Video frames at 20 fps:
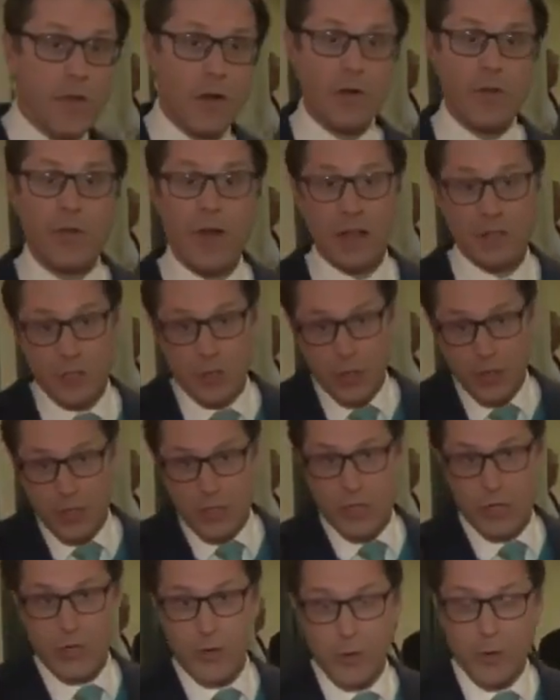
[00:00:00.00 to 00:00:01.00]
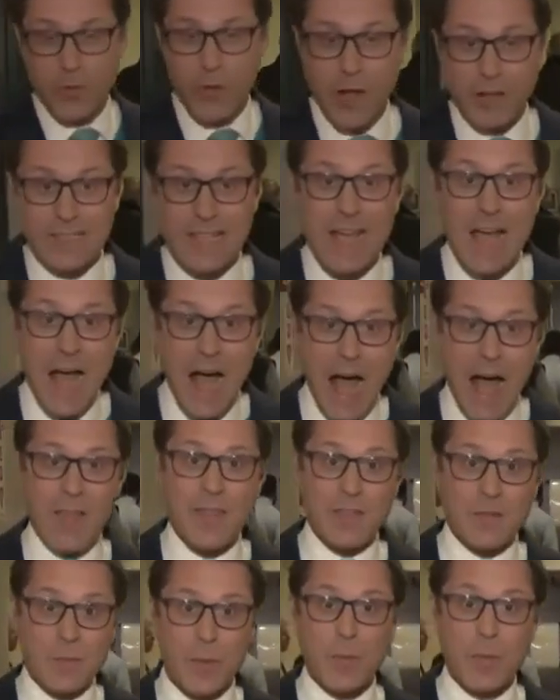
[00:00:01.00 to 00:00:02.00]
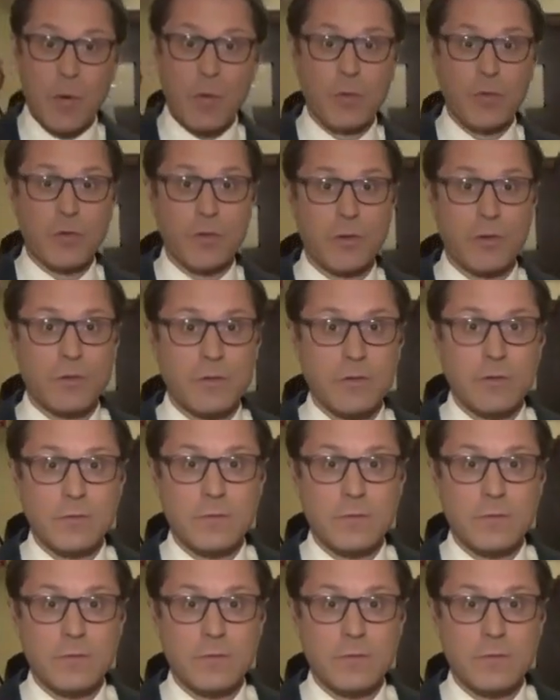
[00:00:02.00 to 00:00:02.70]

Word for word: their thoughts. You can share your thoughts on this proposal.